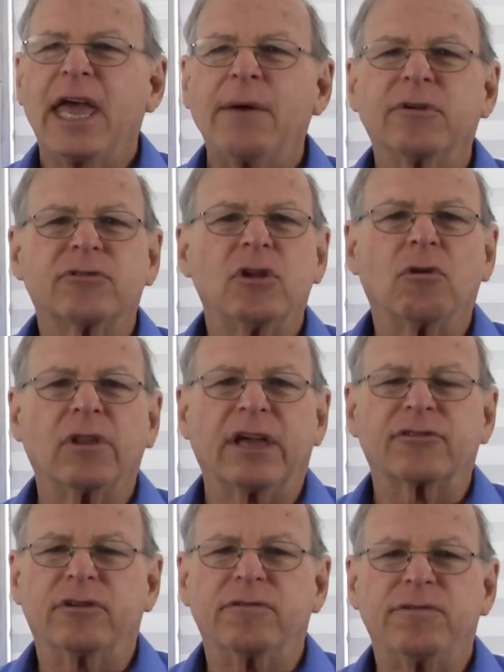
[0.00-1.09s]
It was no
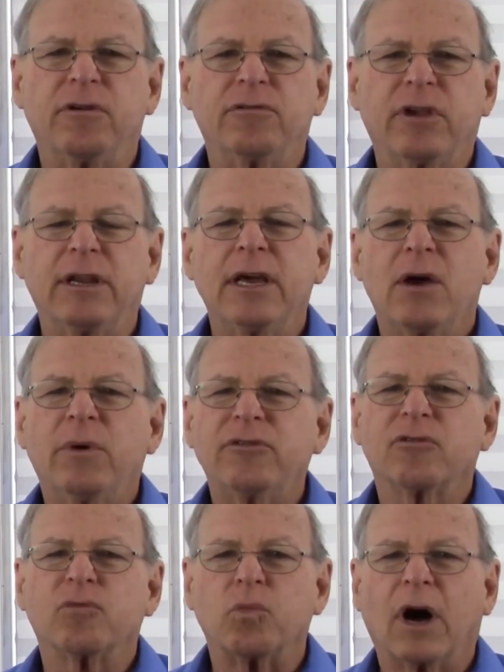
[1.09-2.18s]
less confusing,
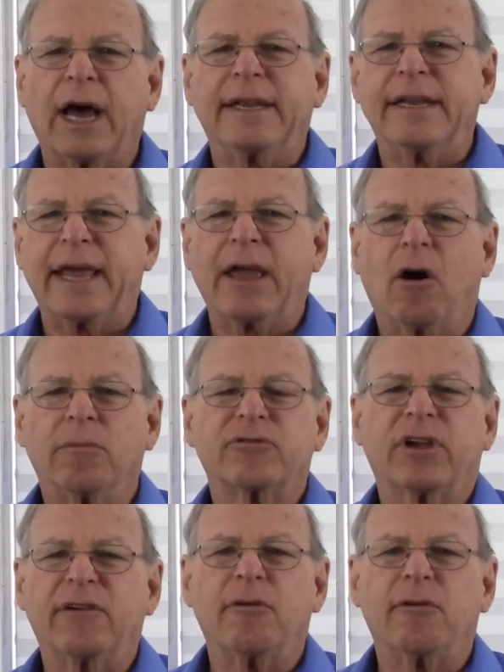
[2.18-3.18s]
which is why today almost